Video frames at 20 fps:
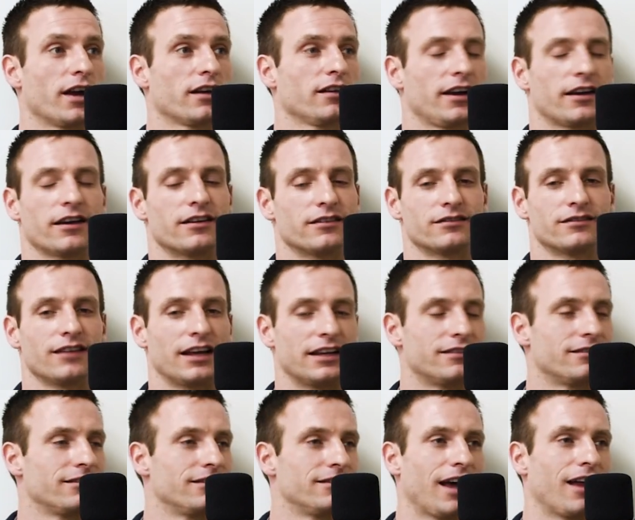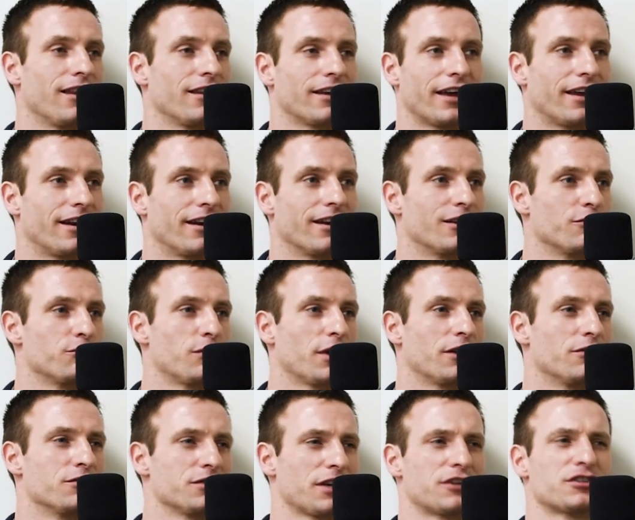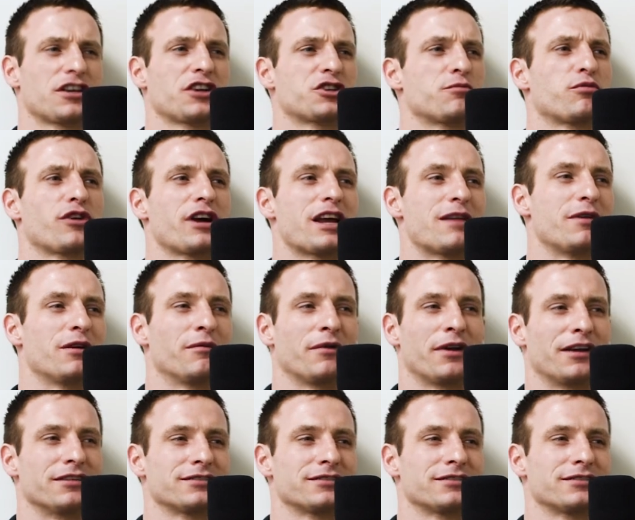I could have like delegated, but it was like such a premium, and yeah.